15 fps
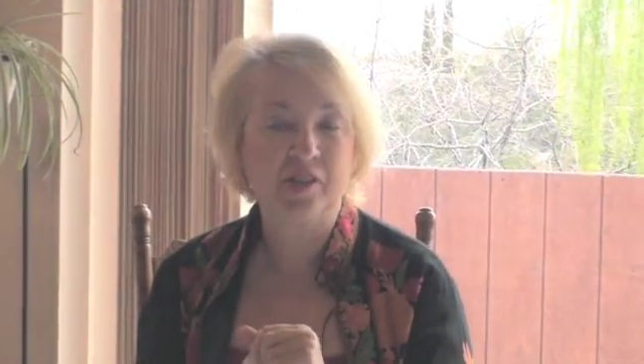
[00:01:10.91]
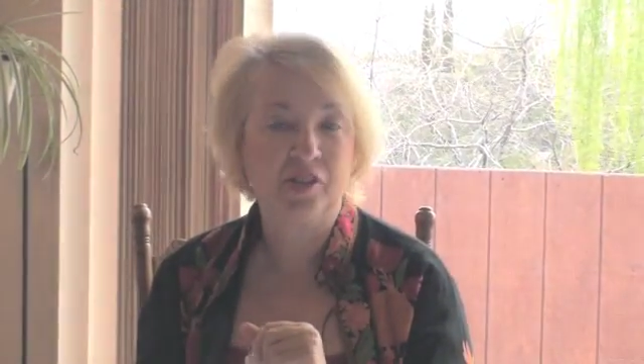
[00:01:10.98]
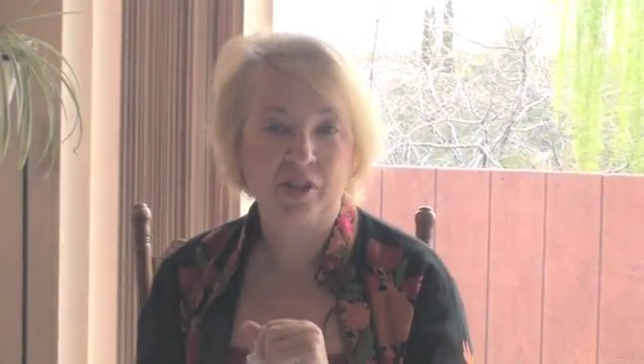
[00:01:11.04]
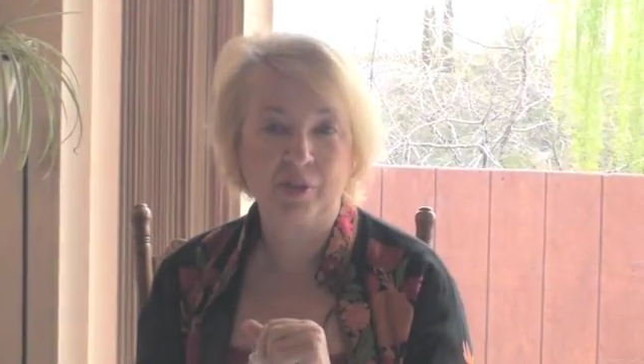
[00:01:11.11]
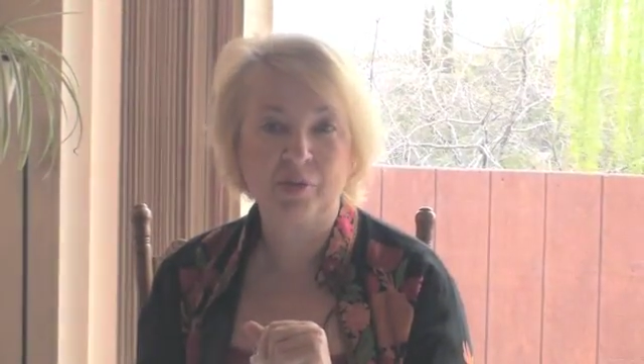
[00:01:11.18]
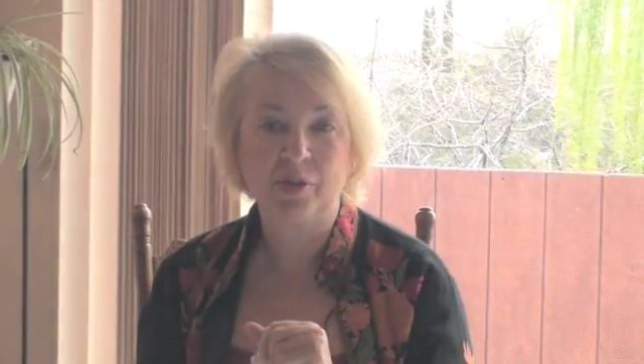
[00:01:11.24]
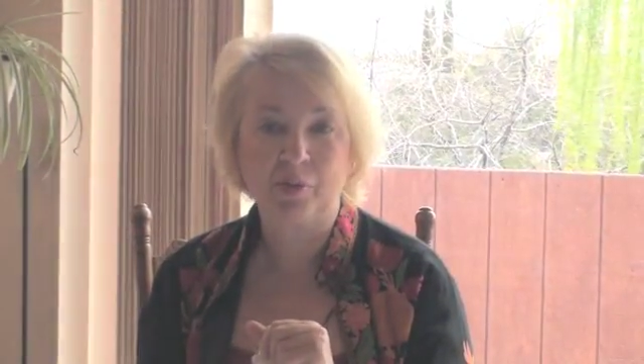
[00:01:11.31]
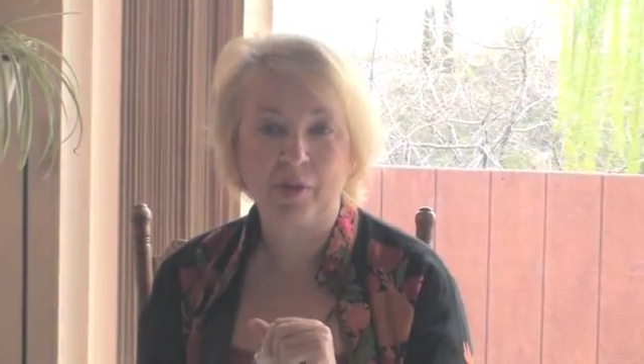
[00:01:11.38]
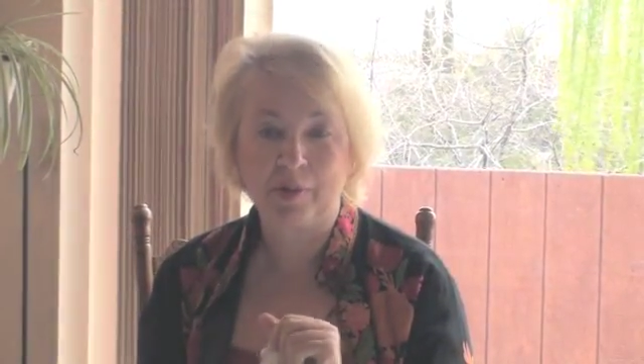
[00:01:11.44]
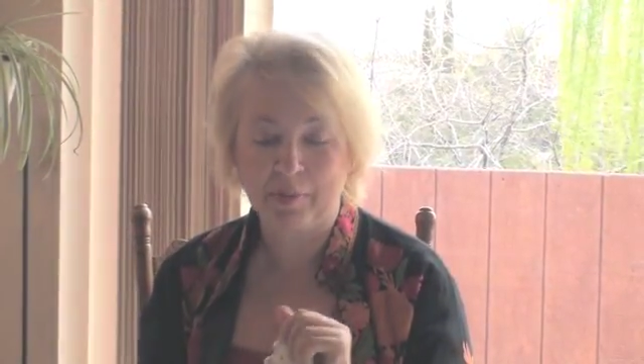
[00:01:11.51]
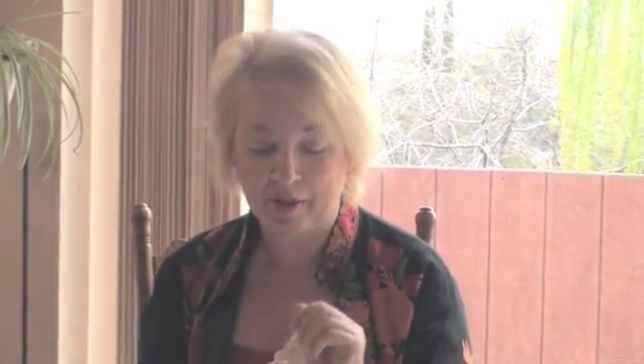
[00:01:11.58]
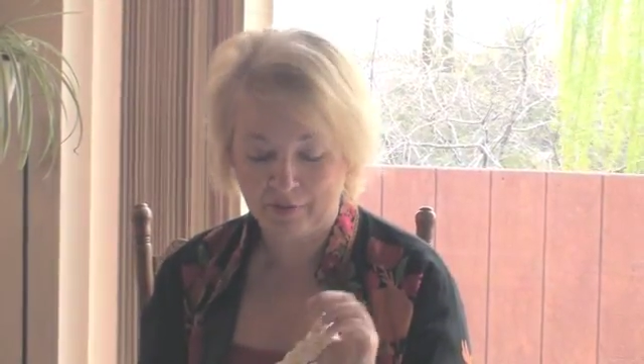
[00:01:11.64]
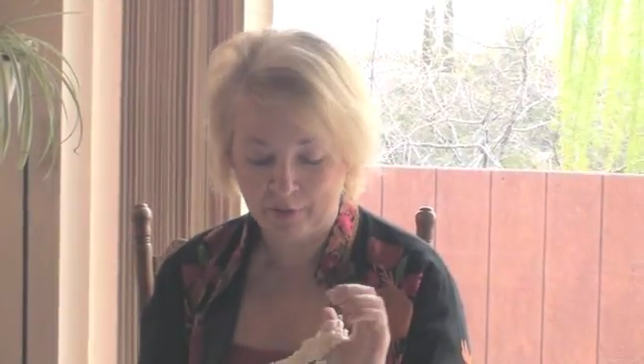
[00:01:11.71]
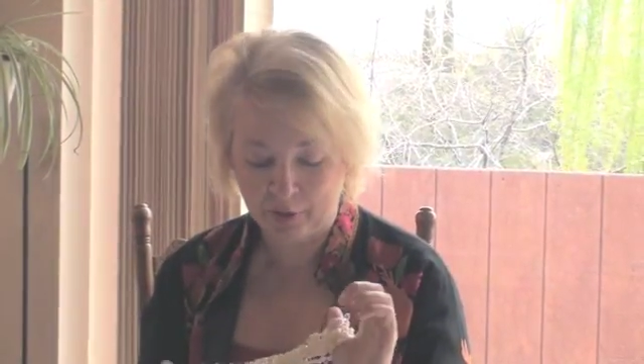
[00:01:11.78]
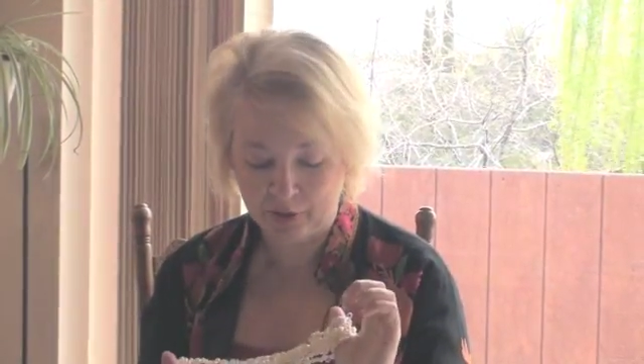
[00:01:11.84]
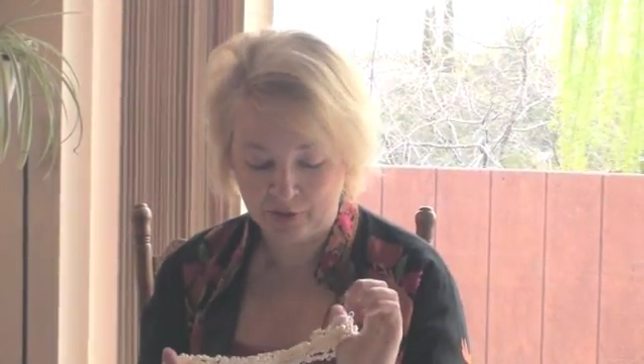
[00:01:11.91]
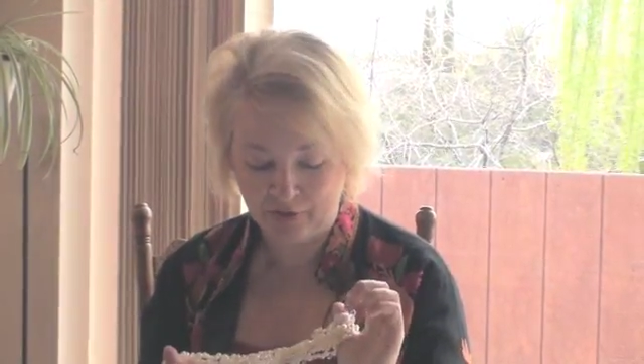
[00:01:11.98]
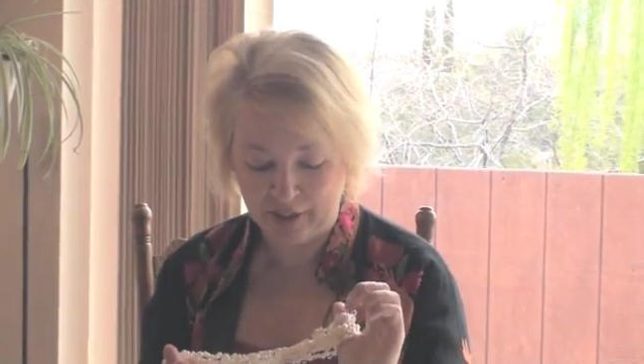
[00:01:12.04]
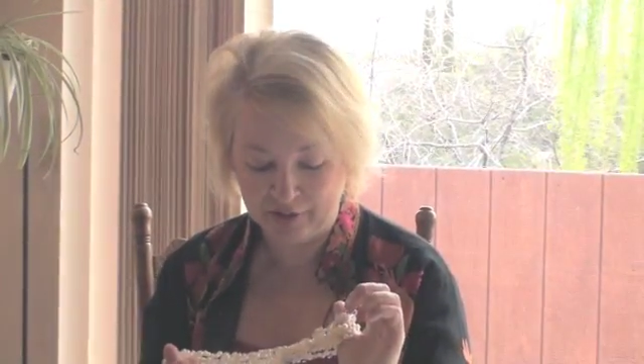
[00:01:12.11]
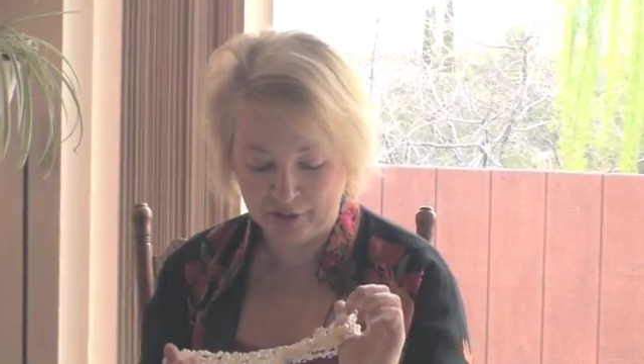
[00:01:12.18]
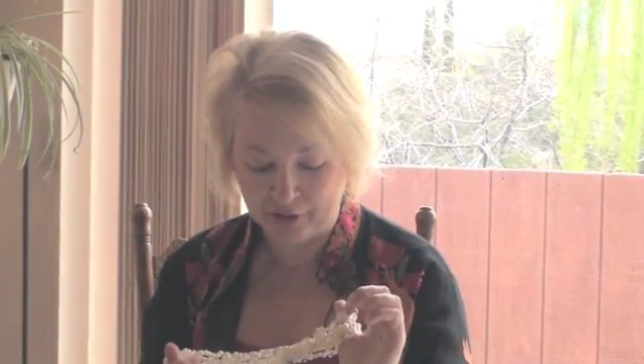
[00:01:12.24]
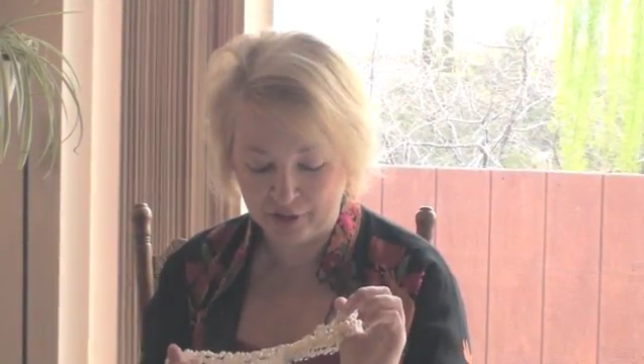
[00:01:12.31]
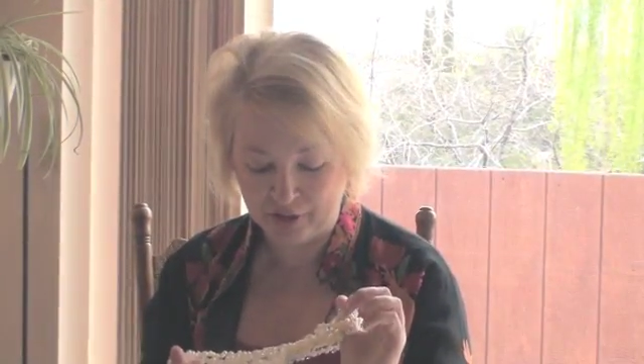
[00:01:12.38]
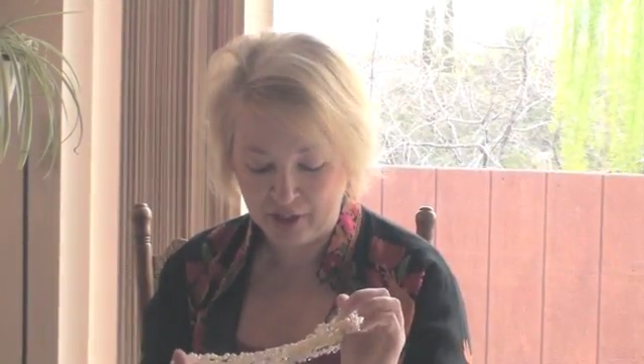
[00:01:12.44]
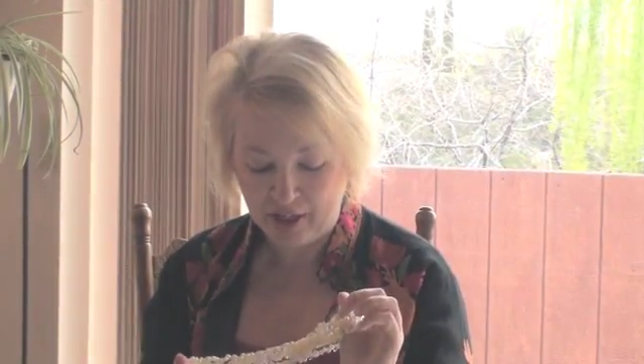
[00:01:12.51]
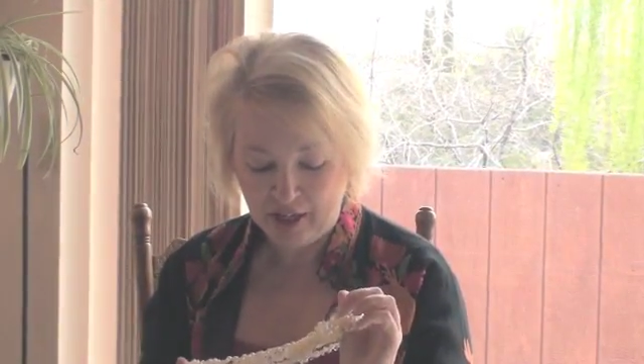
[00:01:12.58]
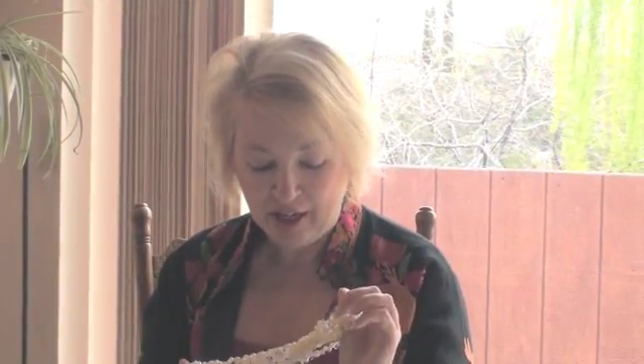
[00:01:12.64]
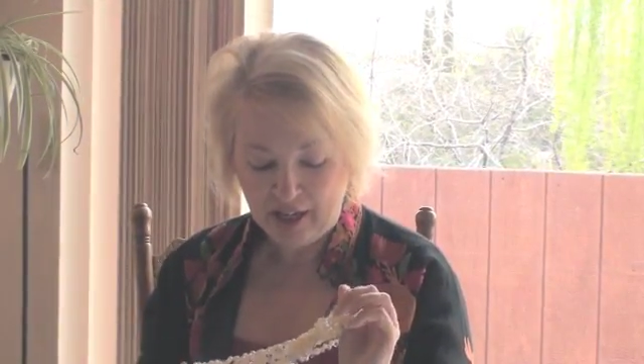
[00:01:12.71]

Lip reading: and she was one of my first vendors.